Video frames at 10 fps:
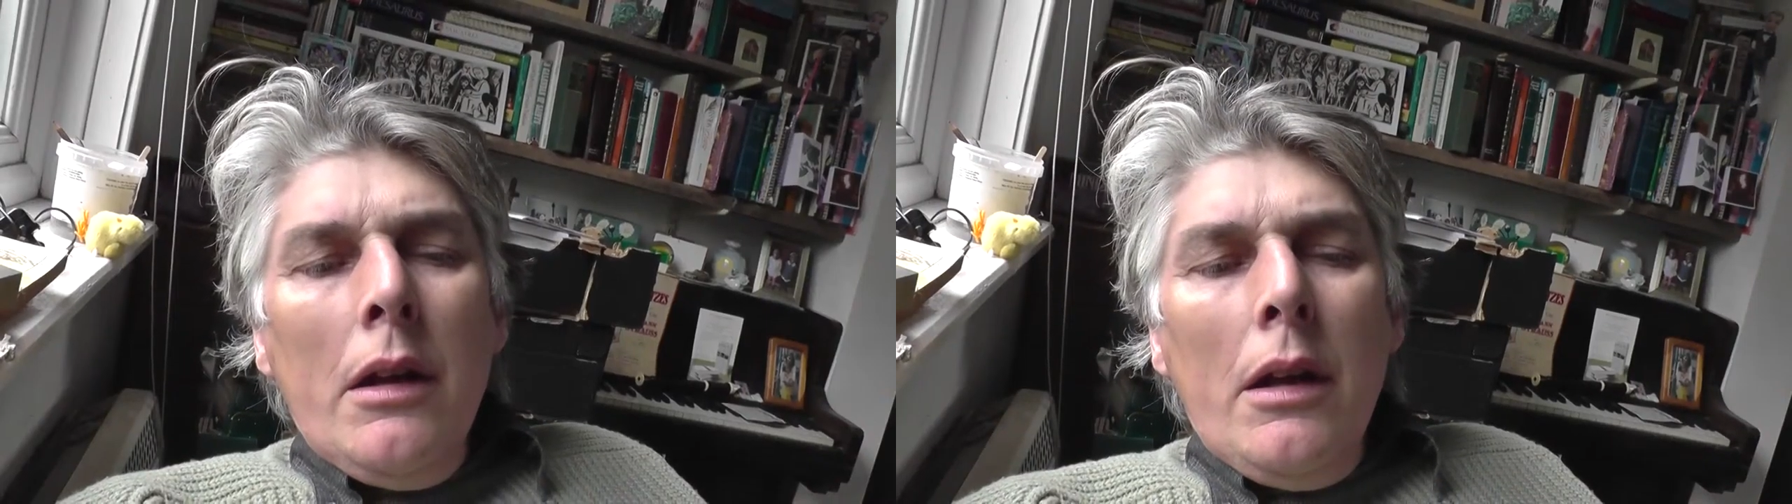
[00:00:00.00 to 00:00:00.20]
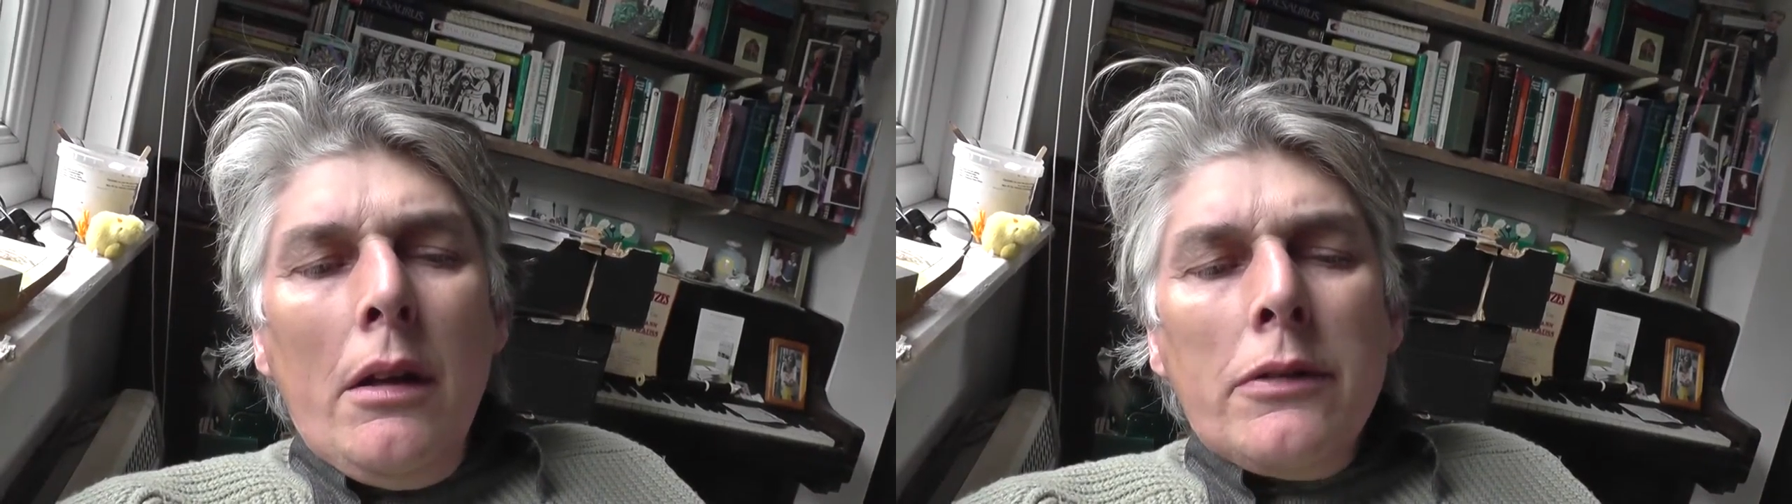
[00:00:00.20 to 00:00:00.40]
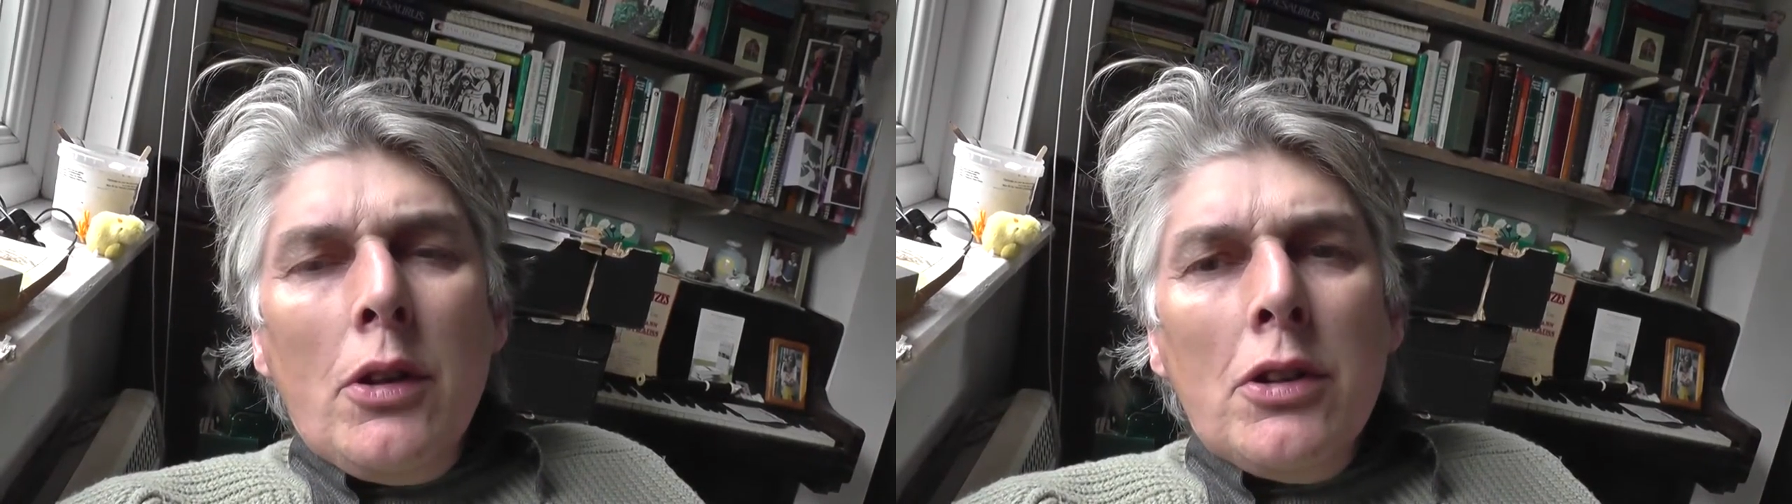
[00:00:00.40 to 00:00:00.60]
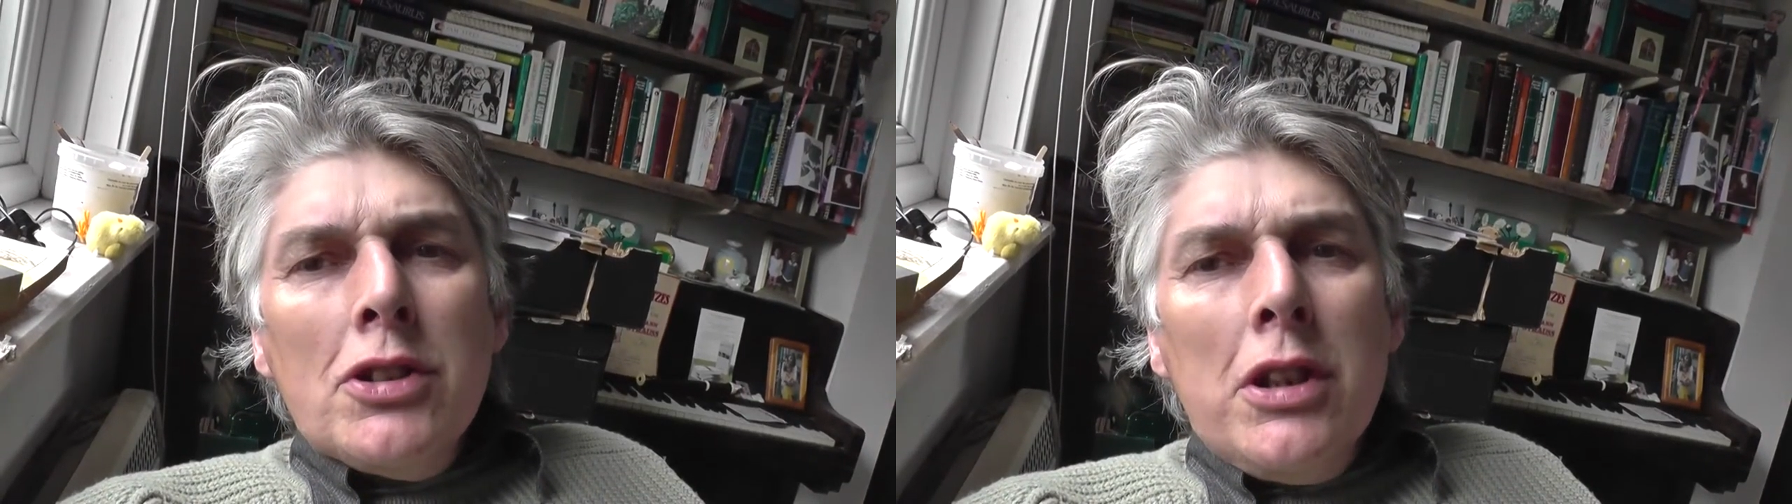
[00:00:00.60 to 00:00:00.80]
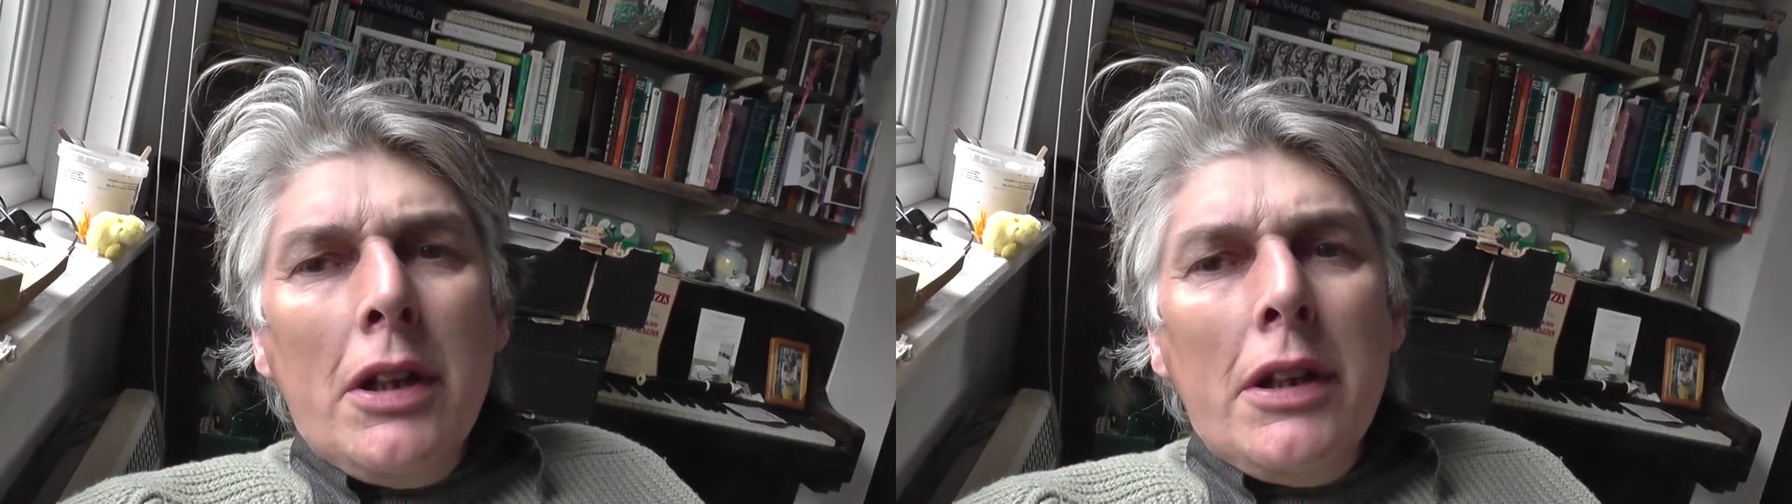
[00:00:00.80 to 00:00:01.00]
I've got a
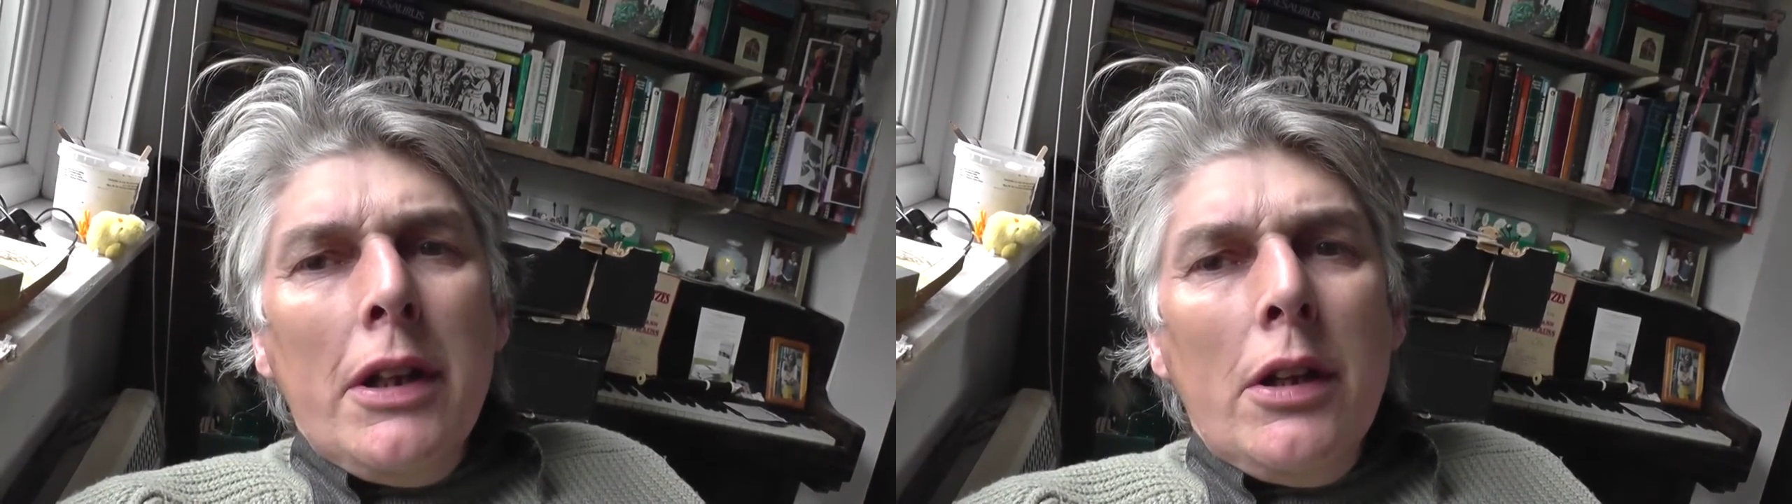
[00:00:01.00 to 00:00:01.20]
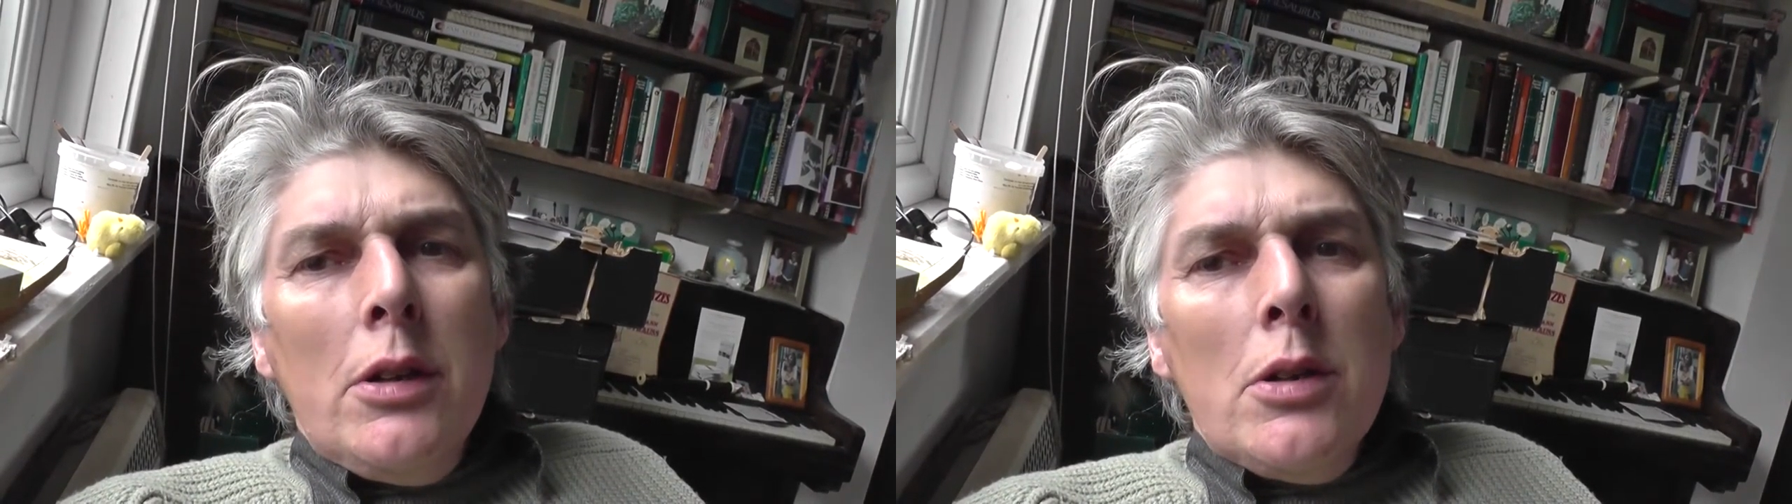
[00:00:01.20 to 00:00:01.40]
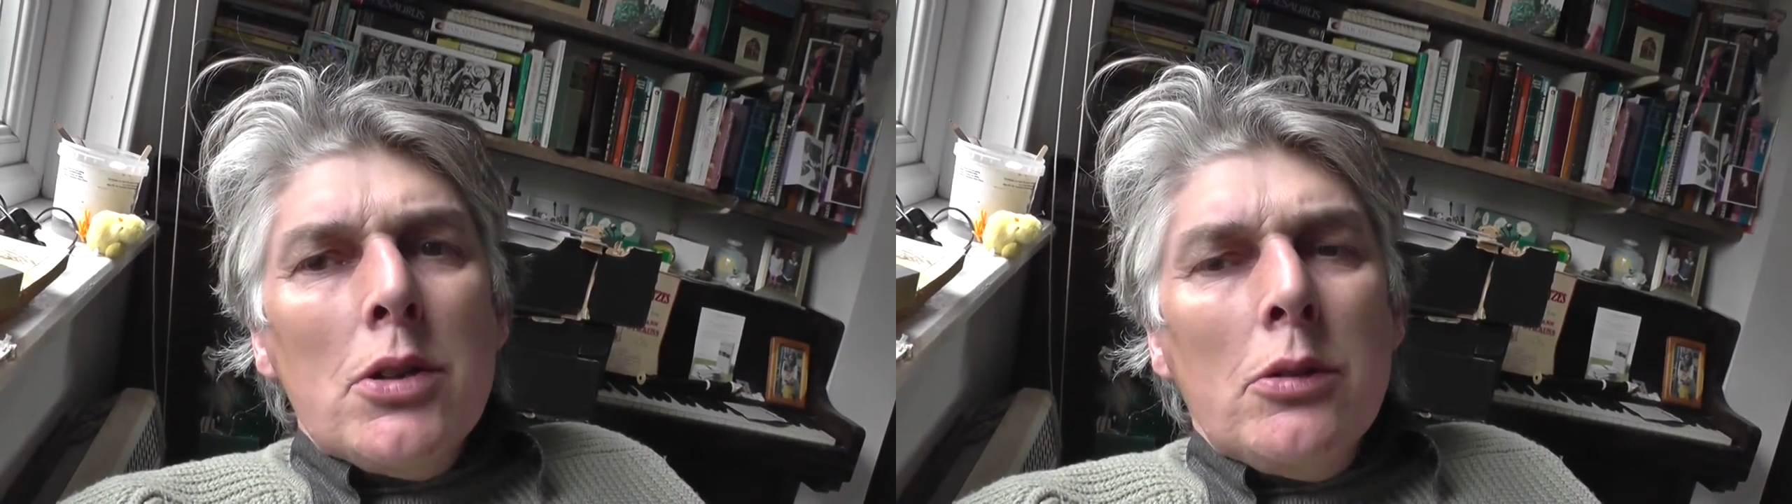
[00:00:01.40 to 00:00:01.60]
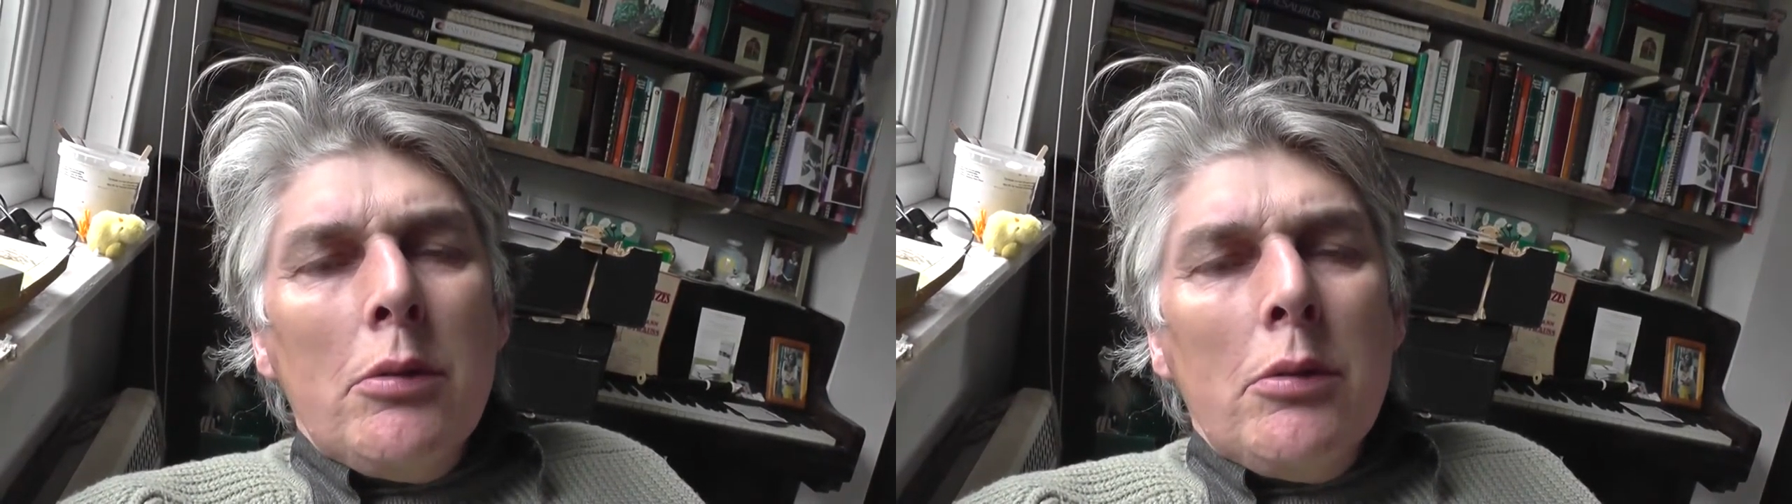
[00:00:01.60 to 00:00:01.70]
slightly unusual